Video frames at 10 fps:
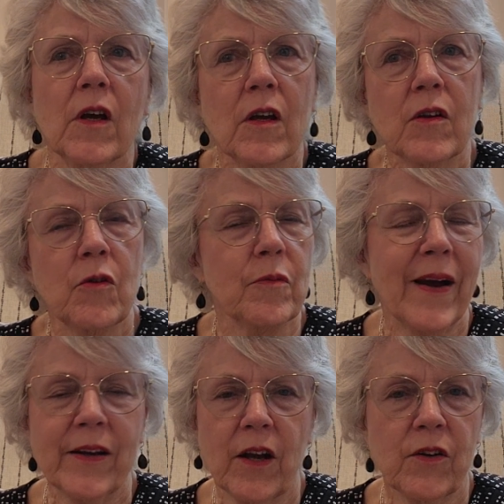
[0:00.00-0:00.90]
You
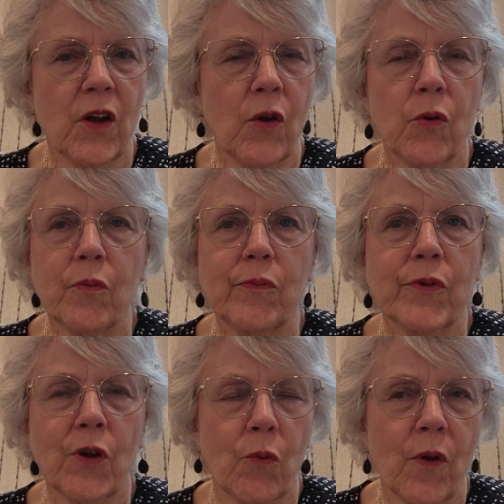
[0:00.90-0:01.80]
might not know,
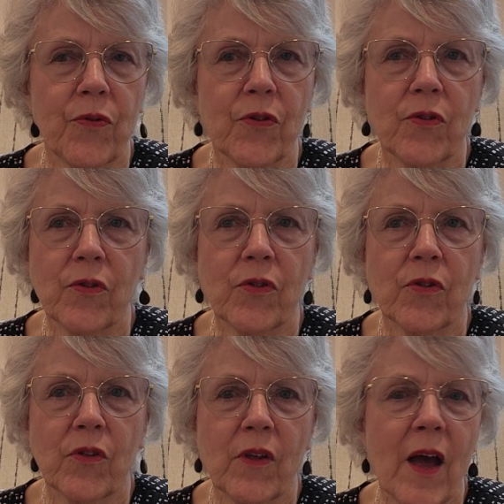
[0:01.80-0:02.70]

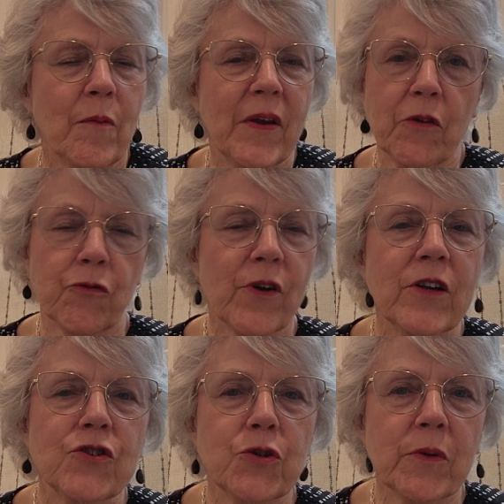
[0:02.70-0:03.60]
how many
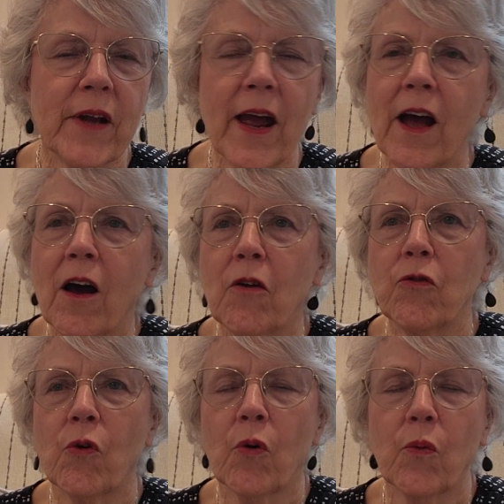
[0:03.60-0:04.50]
friends you would have
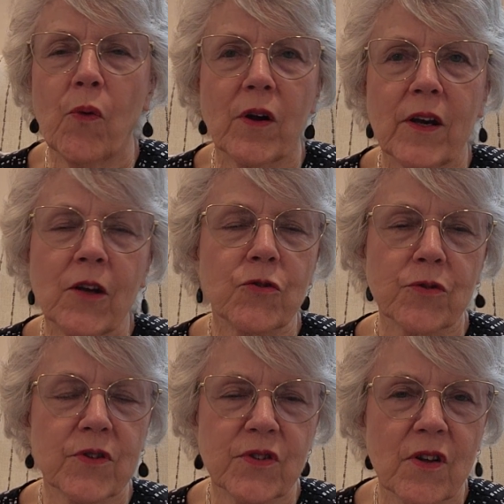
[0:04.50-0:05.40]
or what
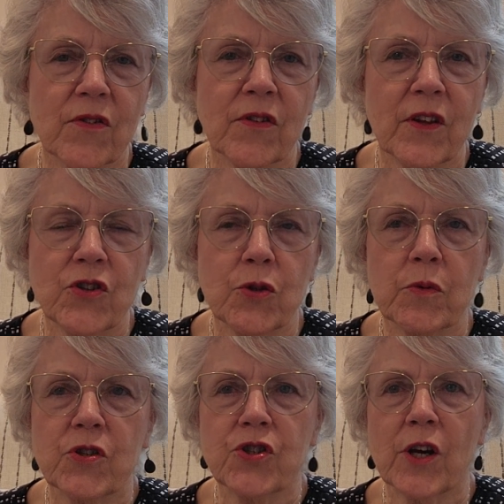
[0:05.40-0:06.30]
interests that you
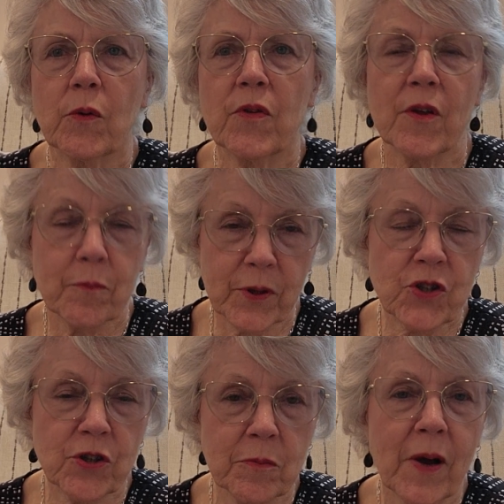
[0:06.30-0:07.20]
would share with them,
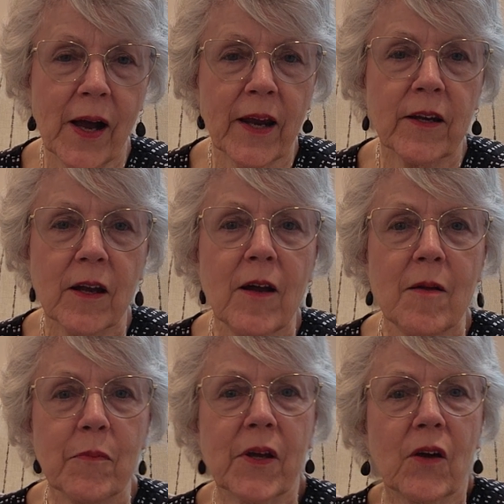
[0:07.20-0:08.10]
but you might,
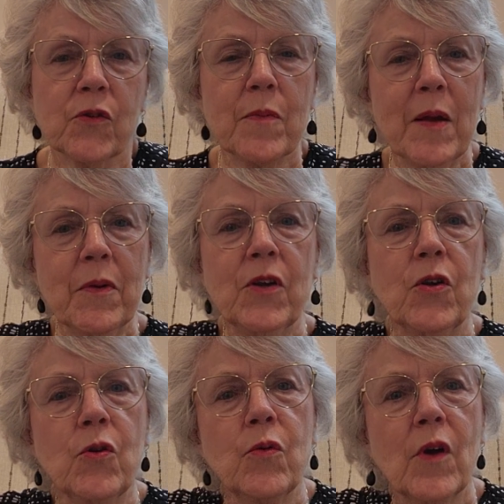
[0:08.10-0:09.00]
because maybe
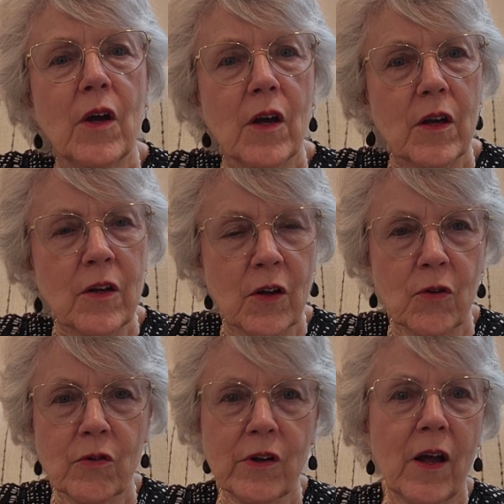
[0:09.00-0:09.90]
you
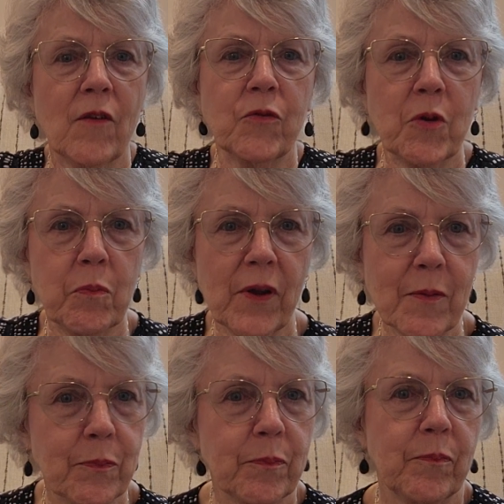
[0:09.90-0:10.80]
love to play
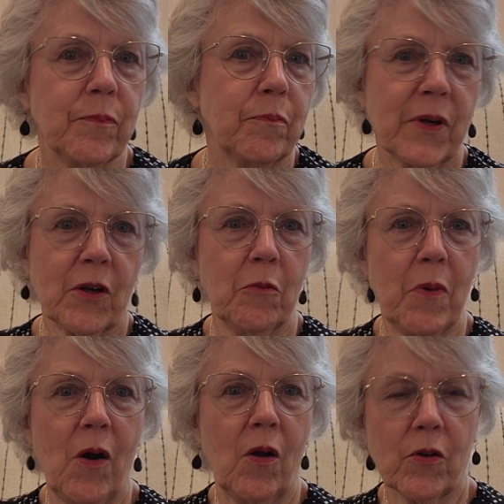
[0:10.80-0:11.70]

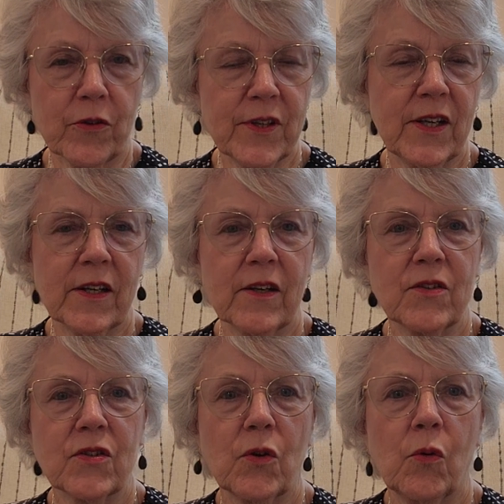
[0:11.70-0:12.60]
pickleball or
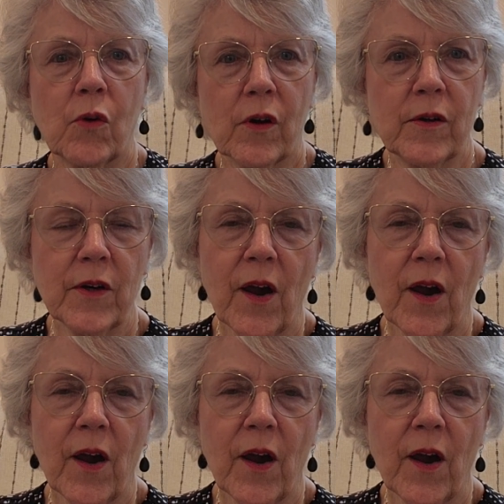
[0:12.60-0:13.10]
tennis, or